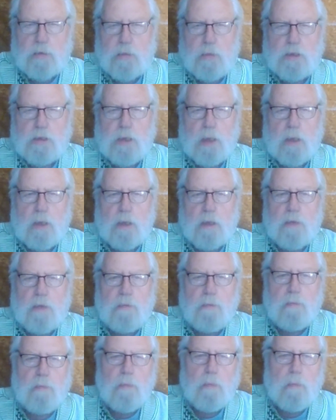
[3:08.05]
a result of
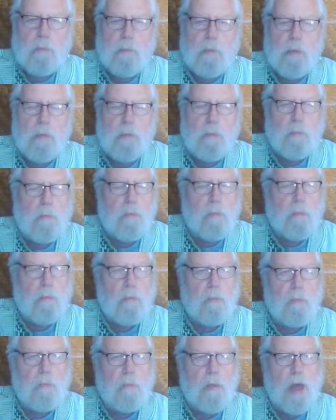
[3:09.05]

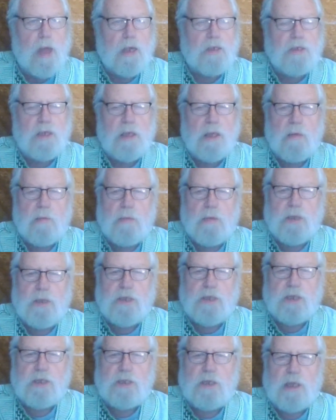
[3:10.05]
matching up the
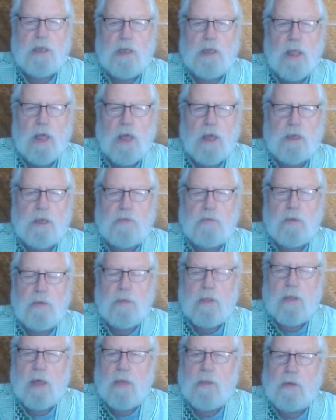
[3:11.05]
16 legs with
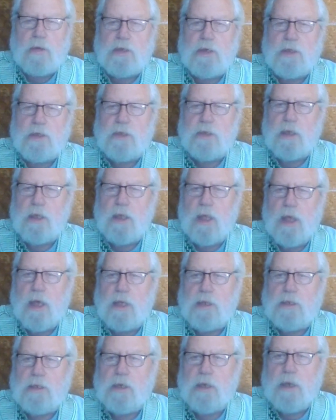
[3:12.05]
the other 16
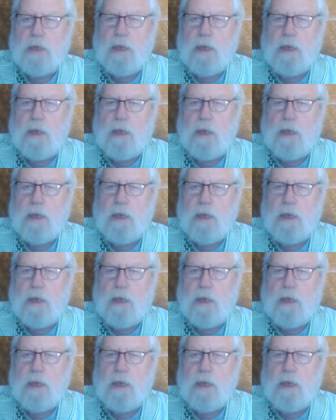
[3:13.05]
legs,